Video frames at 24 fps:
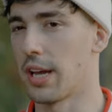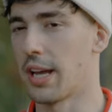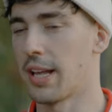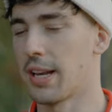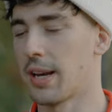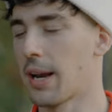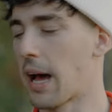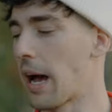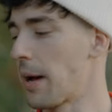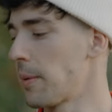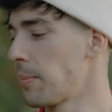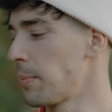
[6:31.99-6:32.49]

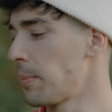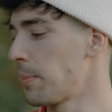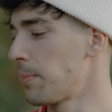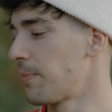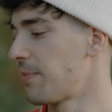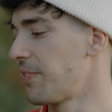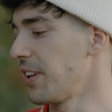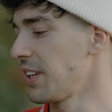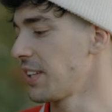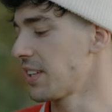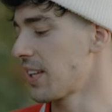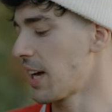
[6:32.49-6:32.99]
And I
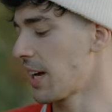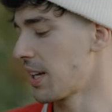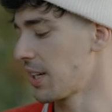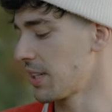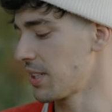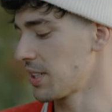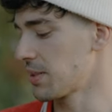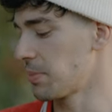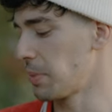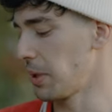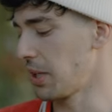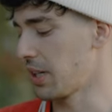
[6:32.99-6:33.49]
think that
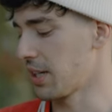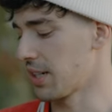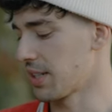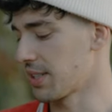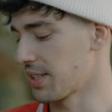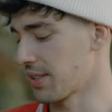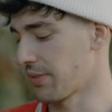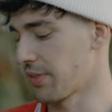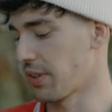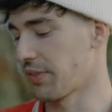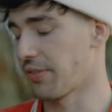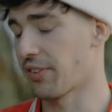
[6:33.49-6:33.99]
is
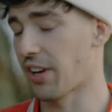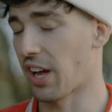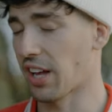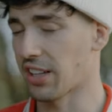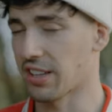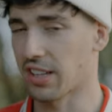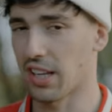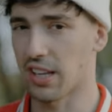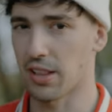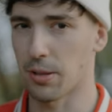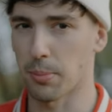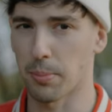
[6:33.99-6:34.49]
because of the
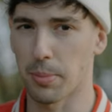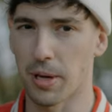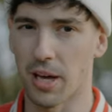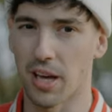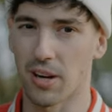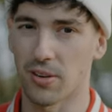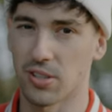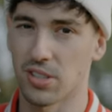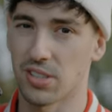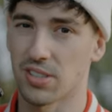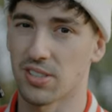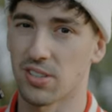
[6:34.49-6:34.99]
fact that the
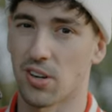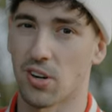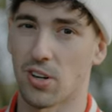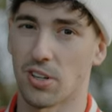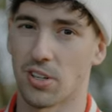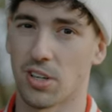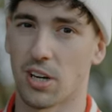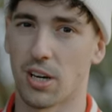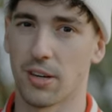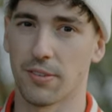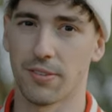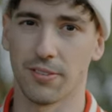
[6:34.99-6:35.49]
batteries are
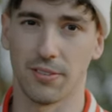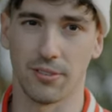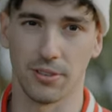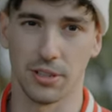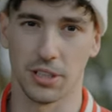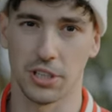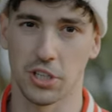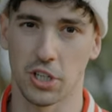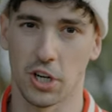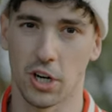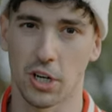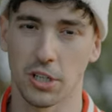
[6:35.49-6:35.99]
not
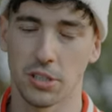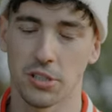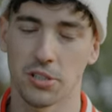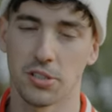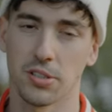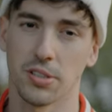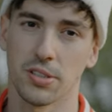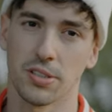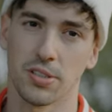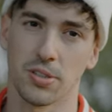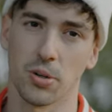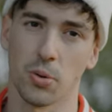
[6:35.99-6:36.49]
fully
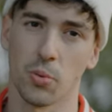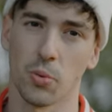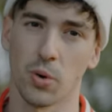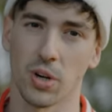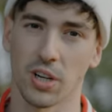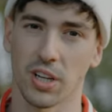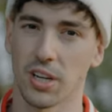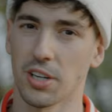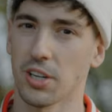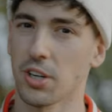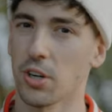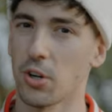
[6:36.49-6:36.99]
charged. So
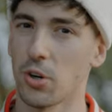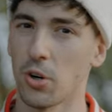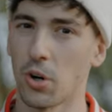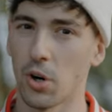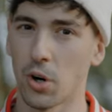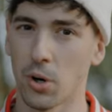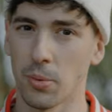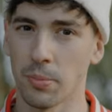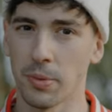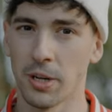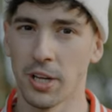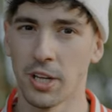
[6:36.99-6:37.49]
we're gonna go
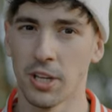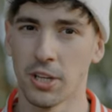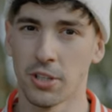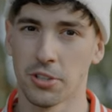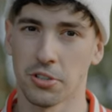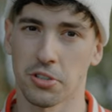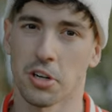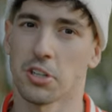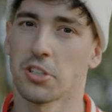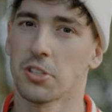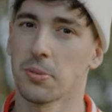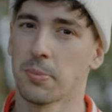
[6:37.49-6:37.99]
home,
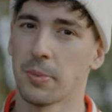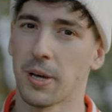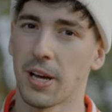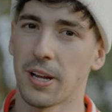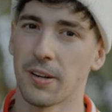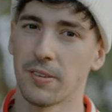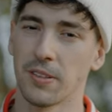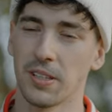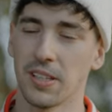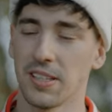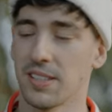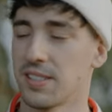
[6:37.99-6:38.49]
charge the
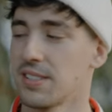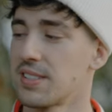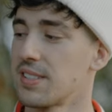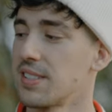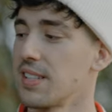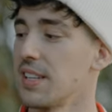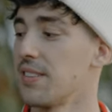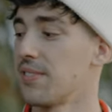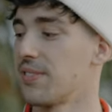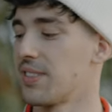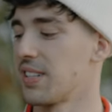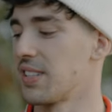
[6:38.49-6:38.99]
battery and
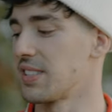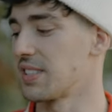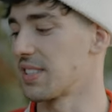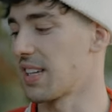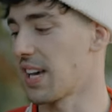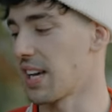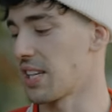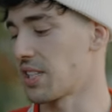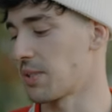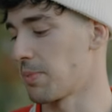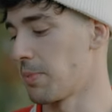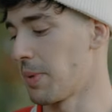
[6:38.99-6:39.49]
see if this
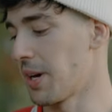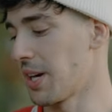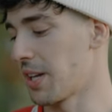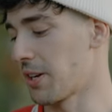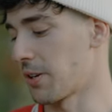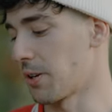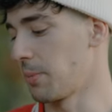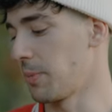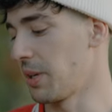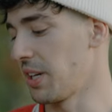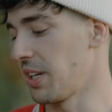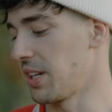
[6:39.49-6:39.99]
gets
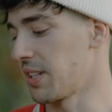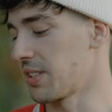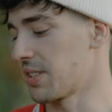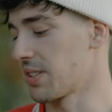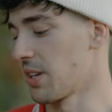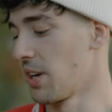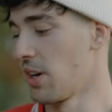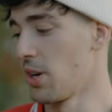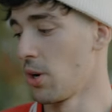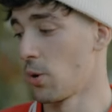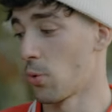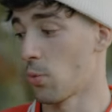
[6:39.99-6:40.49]
better because
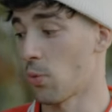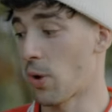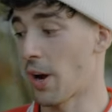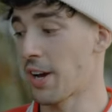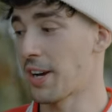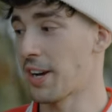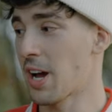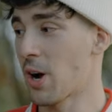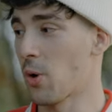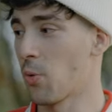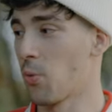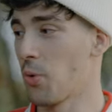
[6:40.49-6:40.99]

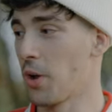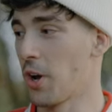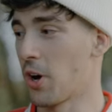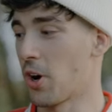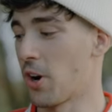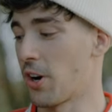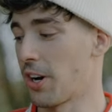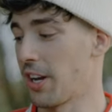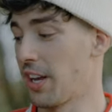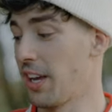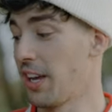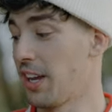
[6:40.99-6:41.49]
right now we
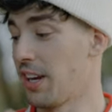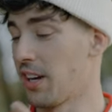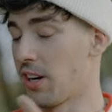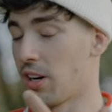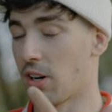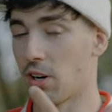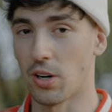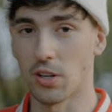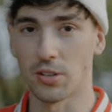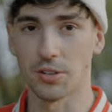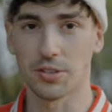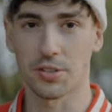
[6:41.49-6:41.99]
are in
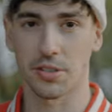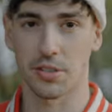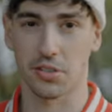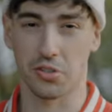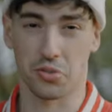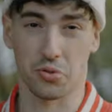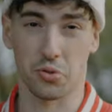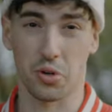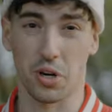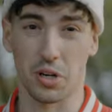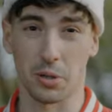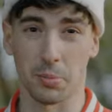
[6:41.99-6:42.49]
ultra
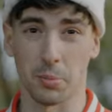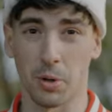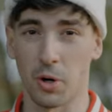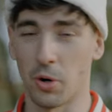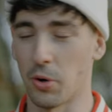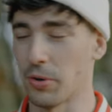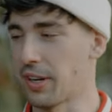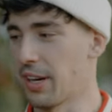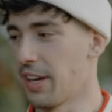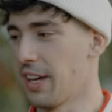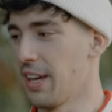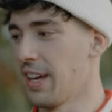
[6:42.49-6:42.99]
strong
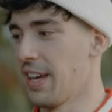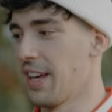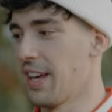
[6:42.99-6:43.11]
mode.